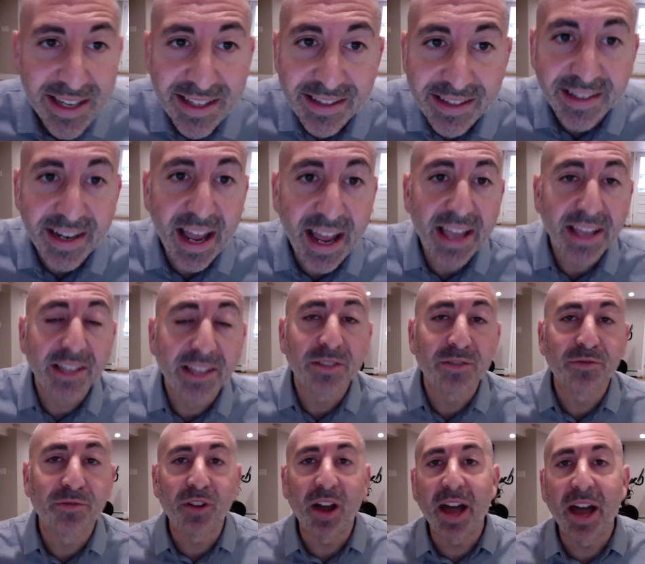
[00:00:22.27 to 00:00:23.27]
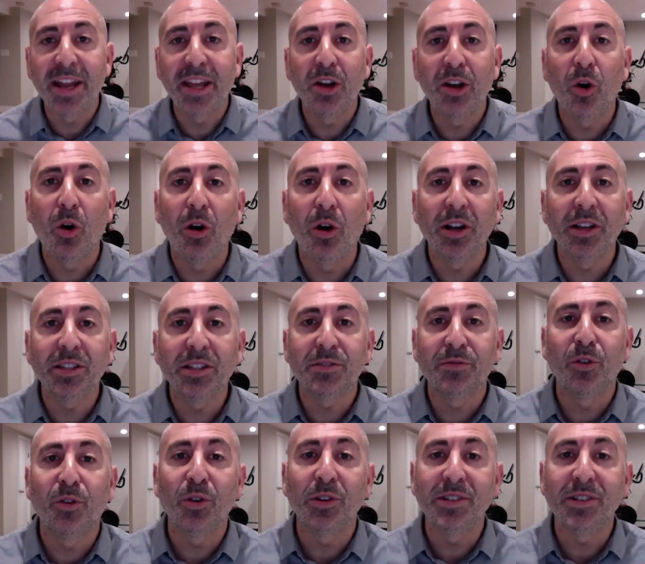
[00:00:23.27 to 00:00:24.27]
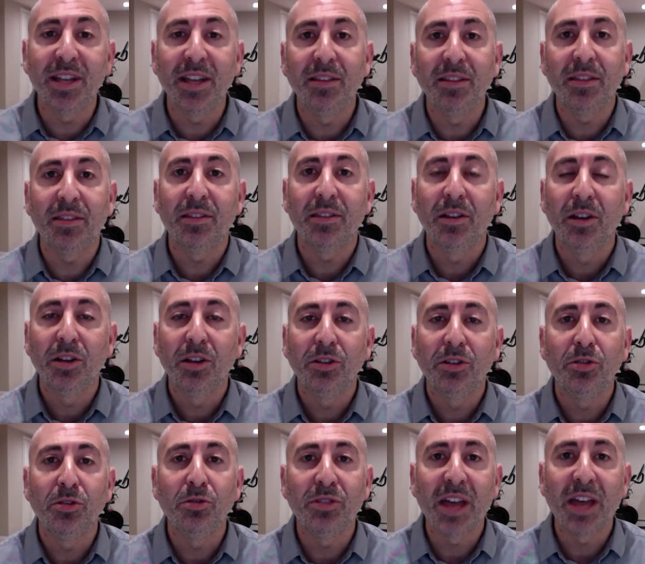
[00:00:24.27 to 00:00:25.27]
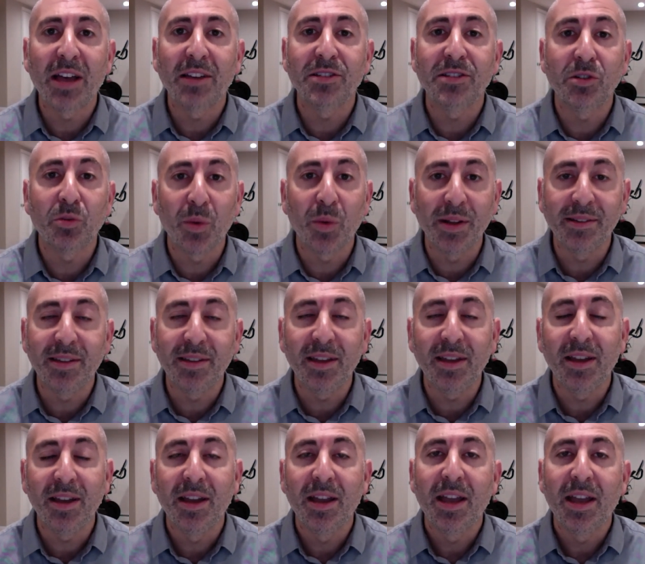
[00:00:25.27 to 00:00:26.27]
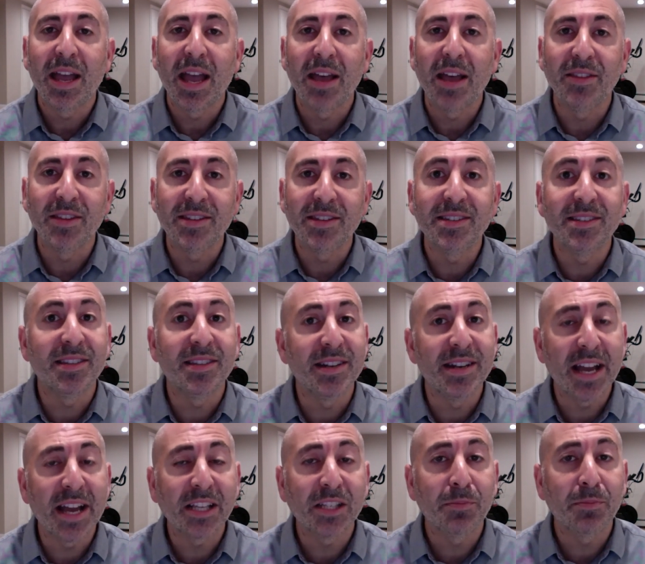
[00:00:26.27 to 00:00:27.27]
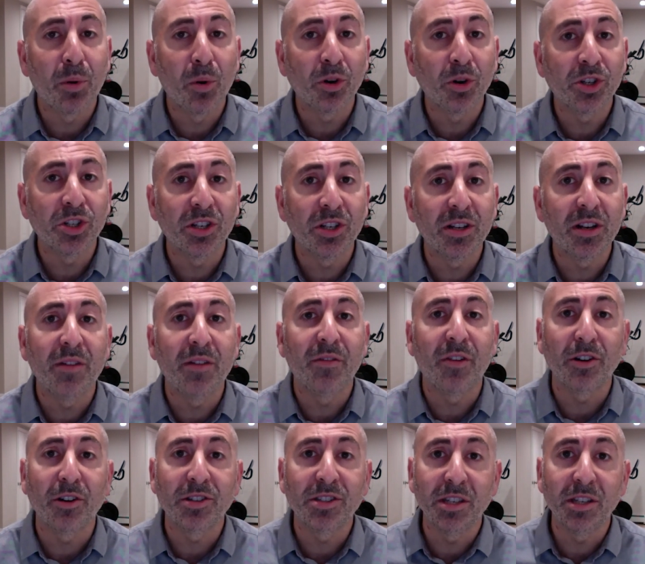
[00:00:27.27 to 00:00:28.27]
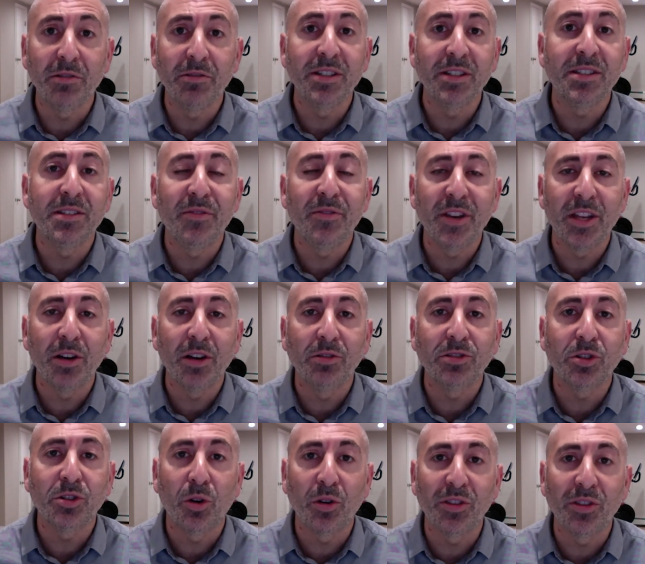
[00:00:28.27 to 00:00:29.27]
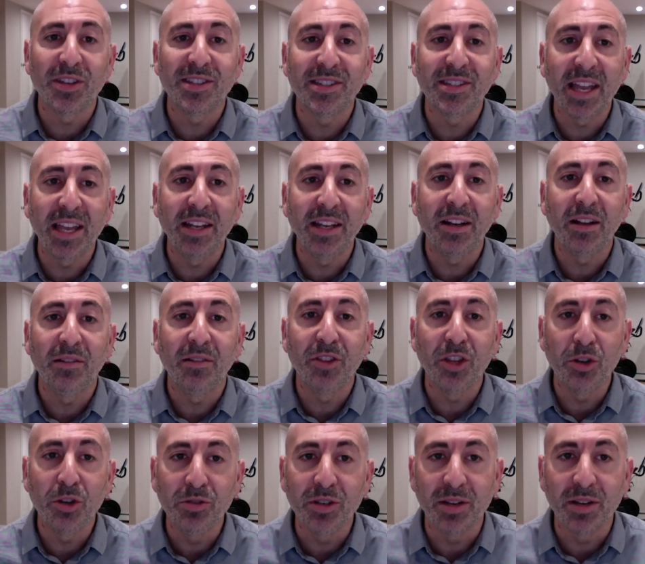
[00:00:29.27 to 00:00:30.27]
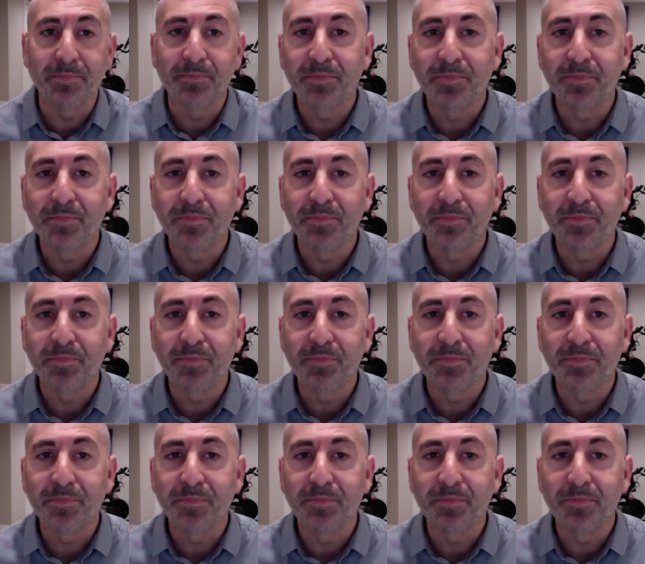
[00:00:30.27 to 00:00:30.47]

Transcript: Today is Friday, August 14th, 2020, and this is the next portion of our series of videos called the State of the Union.